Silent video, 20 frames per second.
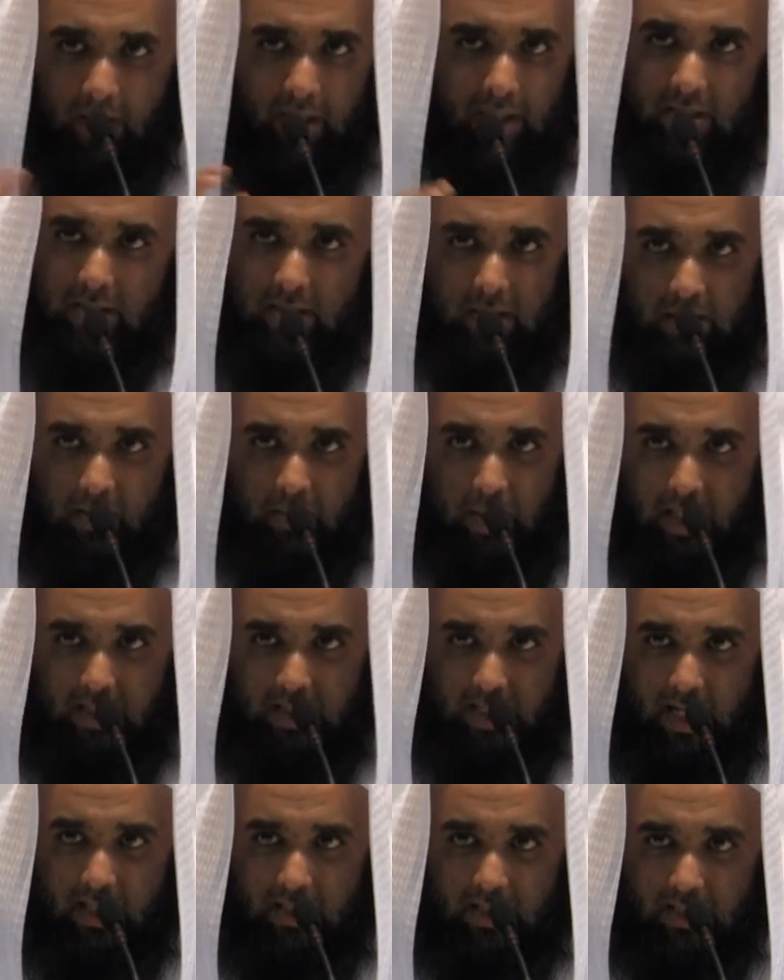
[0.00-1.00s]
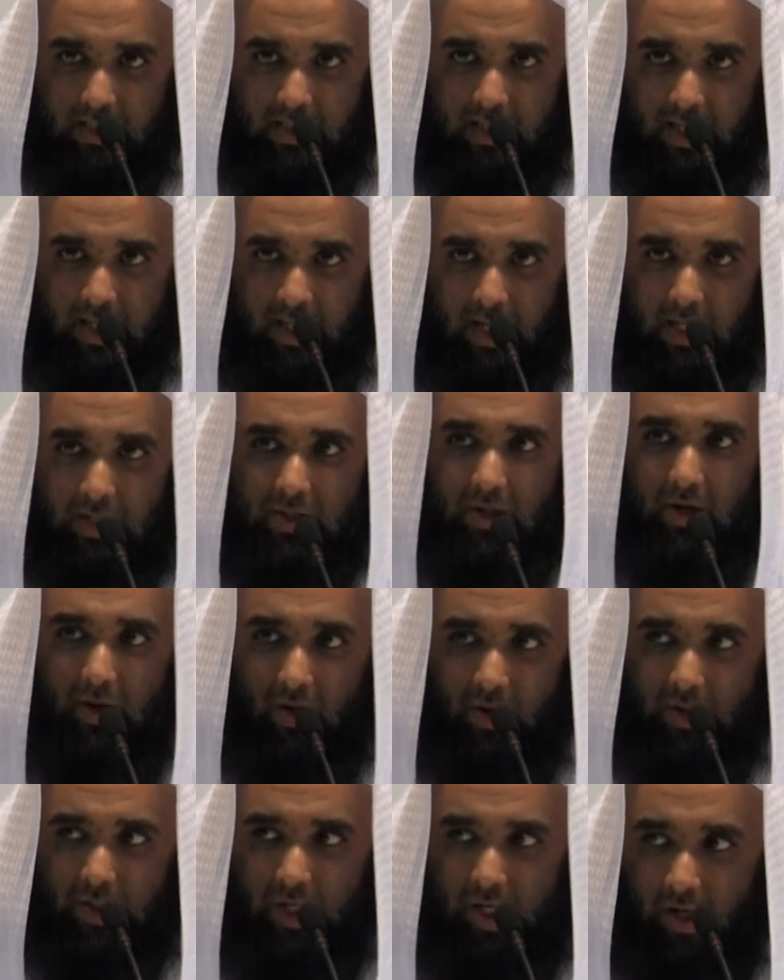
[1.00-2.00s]
This doesn't make sense. It's not
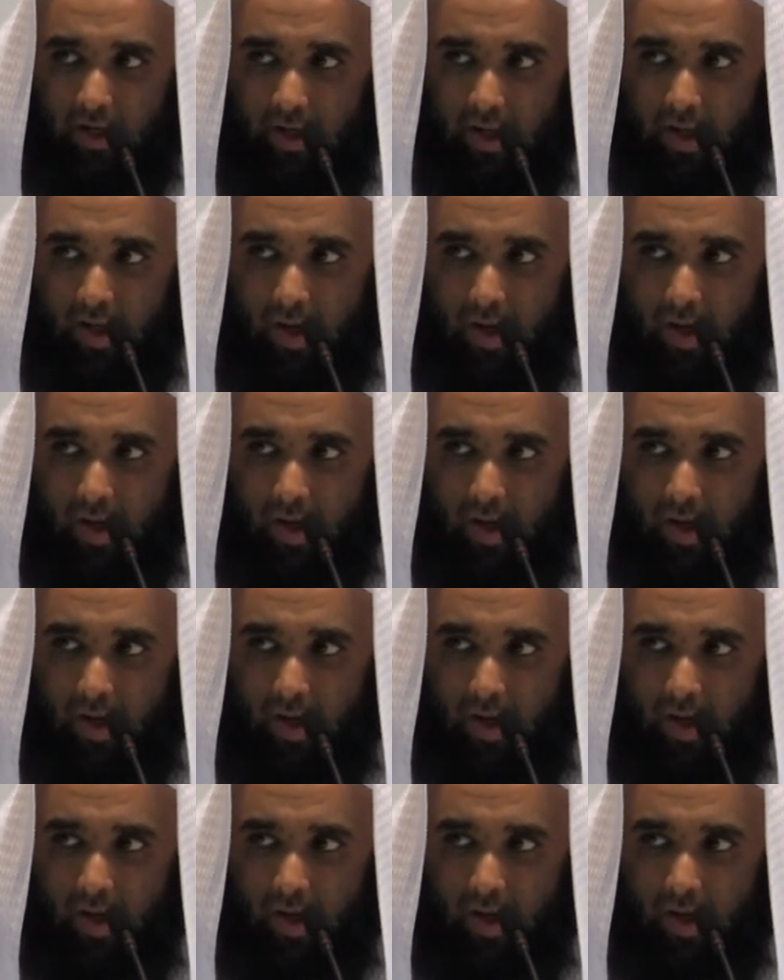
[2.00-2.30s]
logical.